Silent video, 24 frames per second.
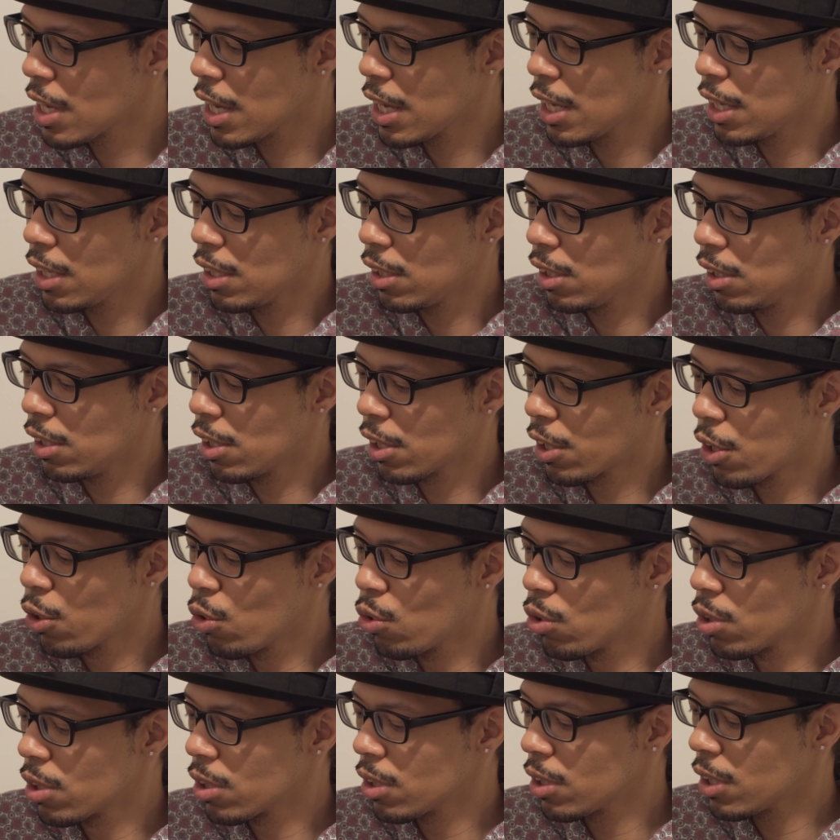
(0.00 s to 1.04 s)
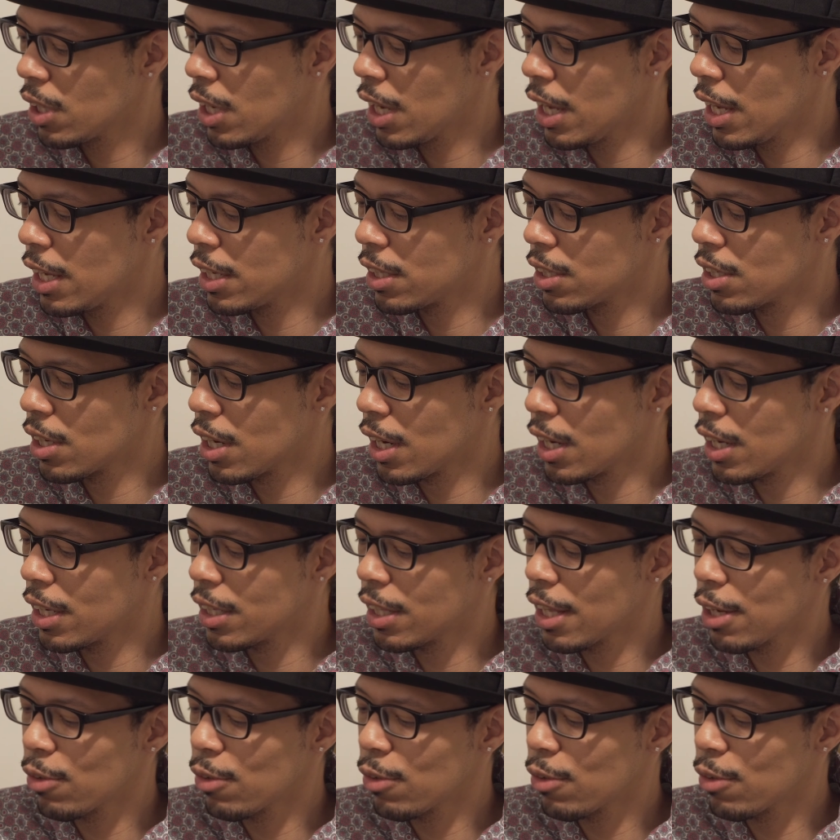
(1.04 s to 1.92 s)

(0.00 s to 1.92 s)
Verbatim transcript: a liqueur and uh,